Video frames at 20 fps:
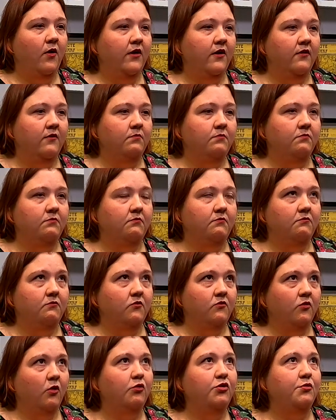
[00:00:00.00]
want to
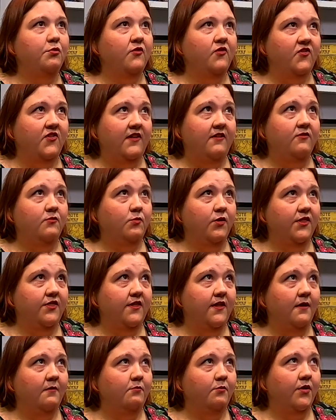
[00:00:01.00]
go through scenes
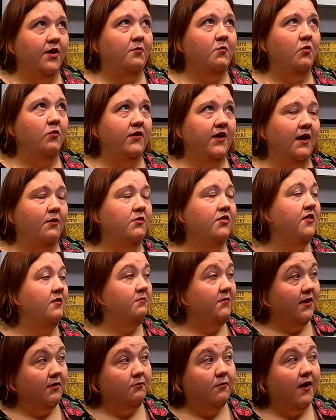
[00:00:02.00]
with it, but I'm okay with
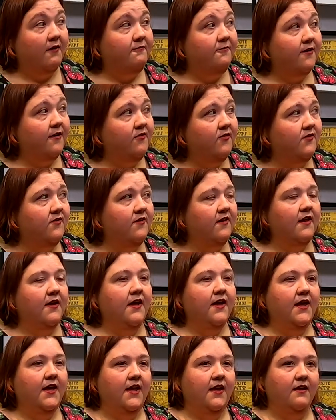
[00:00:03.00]
them being referenced,
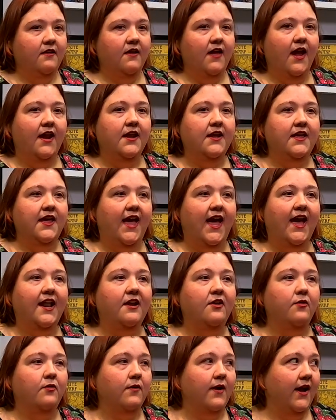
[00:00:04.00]
it kind of
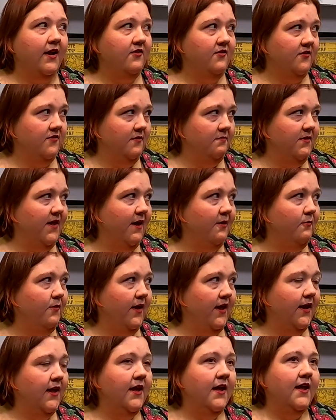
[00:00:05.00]
categorizes them that
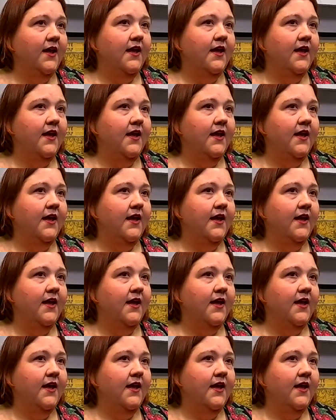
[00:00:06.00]
way.